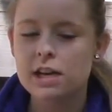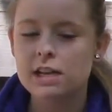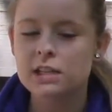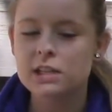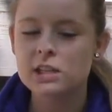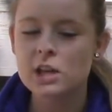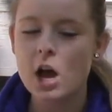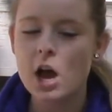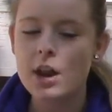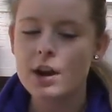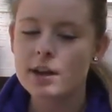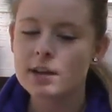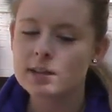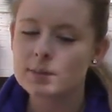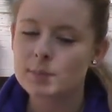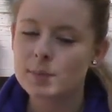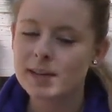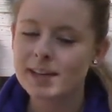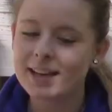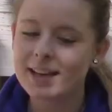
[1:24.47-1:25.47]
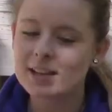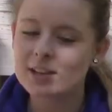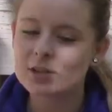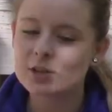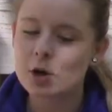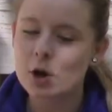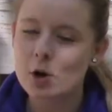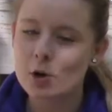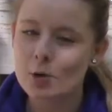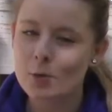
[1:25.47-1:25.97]
It's not as big as
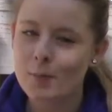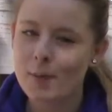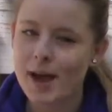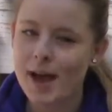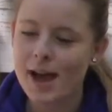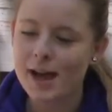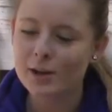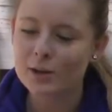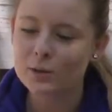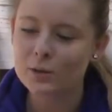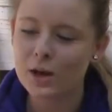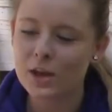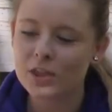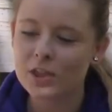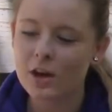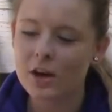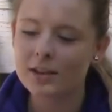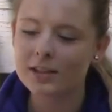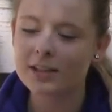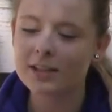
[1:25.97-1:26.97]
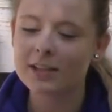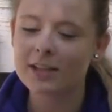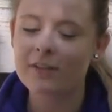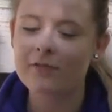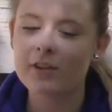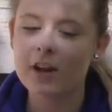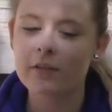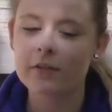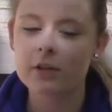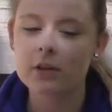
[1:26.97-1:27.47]
Turtleback, so I thought since I've
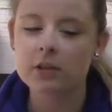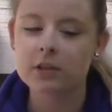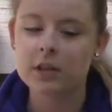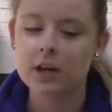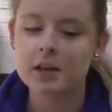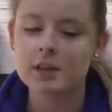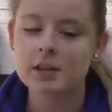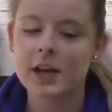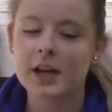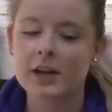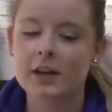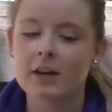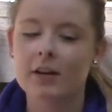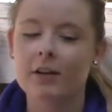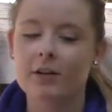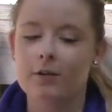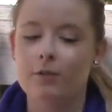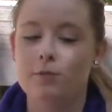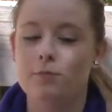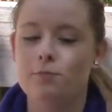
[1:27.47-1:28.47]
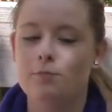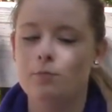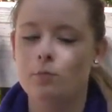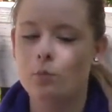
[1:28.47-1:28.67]
never done like a